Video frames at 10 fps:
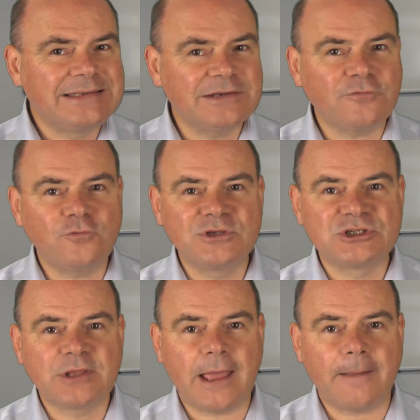difference
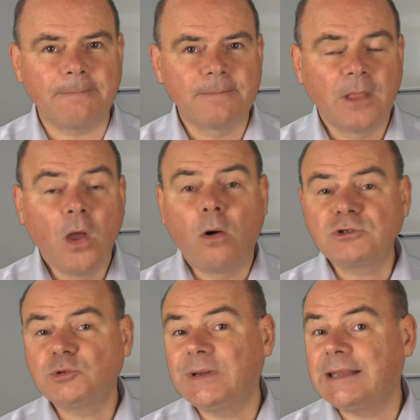there.
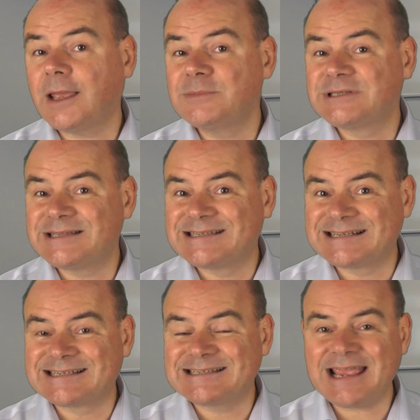Also, when it comes to the
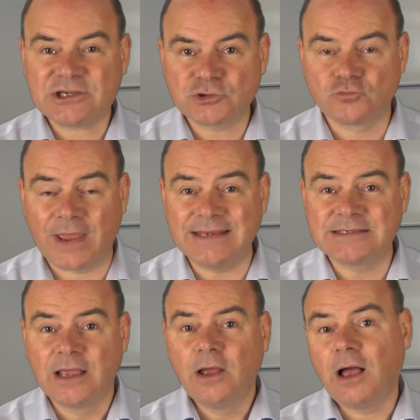success rate,
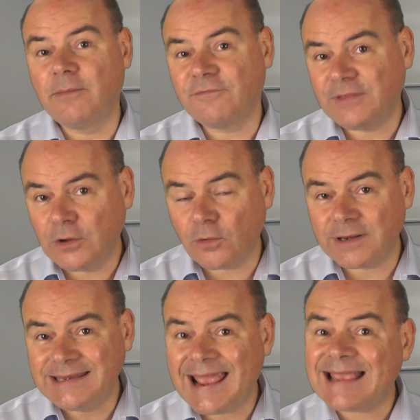if they got a
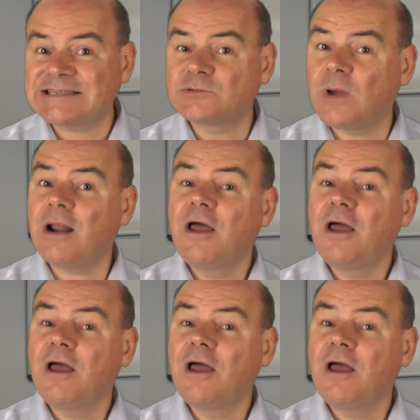yes, well,